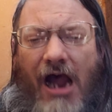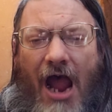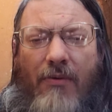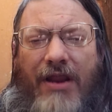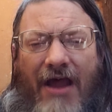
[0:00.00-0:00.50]

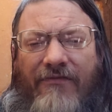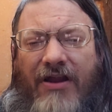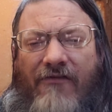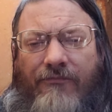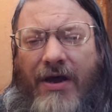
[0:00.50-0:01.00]
I would have
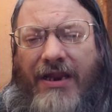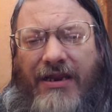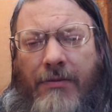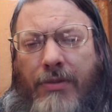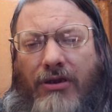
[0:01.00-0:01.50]
enough money
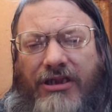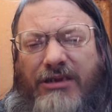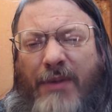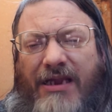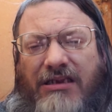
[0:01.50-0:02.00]
to build a
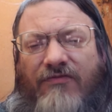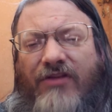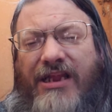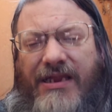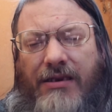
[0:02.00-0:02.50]
space
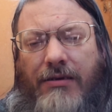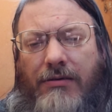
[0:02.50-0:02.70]
fleet